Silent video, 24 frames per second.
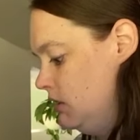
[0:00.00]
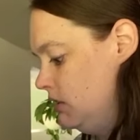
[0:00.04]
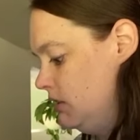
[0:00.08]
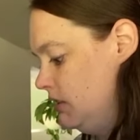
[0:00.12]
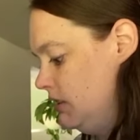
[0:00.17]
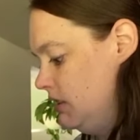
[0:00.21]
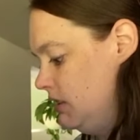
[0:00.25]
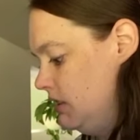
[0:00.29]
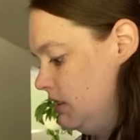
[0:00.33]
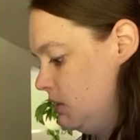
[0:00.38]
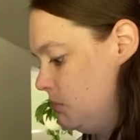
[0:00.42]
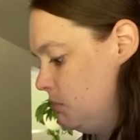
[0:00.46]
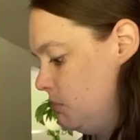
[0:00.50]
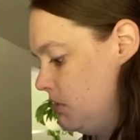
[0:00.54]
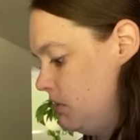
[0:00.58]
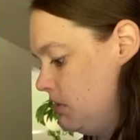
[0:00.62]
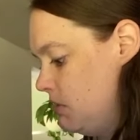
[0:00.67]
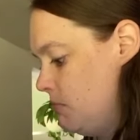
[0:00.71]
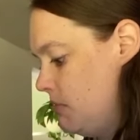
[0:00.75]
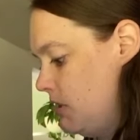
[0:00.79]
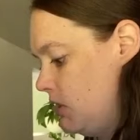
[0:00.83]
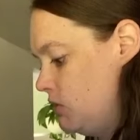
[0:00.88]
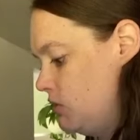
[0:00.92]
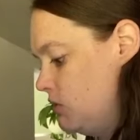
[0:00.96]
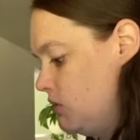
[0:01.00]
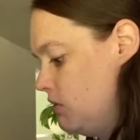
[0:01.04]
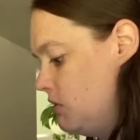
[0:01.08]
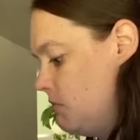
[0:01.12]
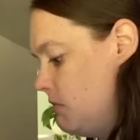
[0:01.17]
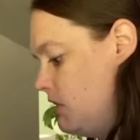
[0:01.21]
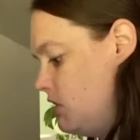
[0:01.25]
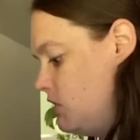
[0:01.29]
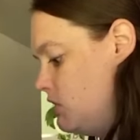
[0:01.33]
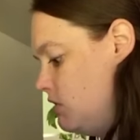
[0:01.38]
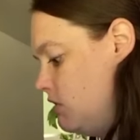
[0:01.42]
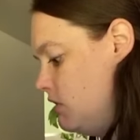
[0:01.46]
Yeah, let's put it in the mixer to
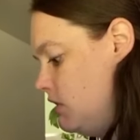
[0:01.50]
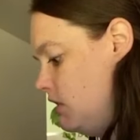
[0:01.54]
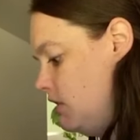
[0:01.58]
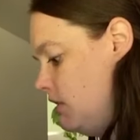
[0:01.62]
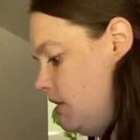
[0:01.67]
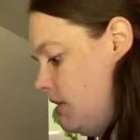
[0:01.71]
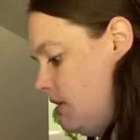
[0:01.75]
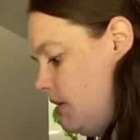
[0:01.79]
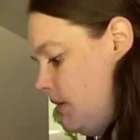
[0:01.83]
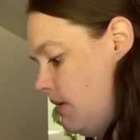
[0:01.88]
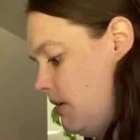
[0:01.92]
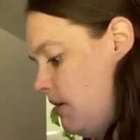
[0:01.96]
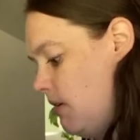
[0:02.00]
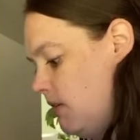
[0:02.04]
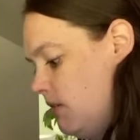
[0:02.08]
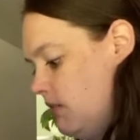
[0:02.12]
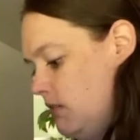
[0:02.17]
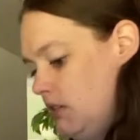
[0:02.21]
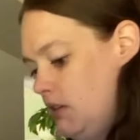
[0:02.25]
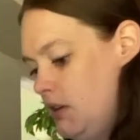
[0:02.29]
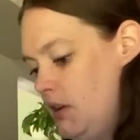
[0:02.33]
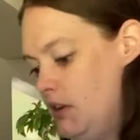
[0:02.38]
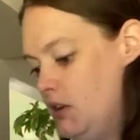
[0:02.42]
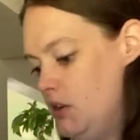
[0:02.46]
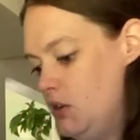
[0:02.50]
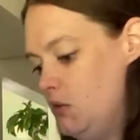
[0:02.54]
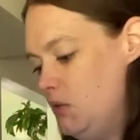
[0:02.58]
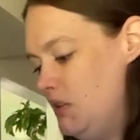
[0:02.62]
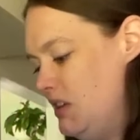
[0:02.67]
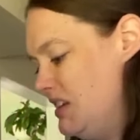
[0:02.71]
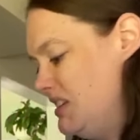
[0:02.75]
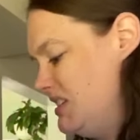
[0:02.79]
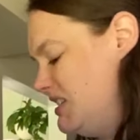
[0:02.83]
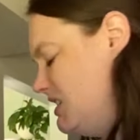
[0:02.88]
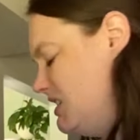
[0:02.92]
make sure it, that's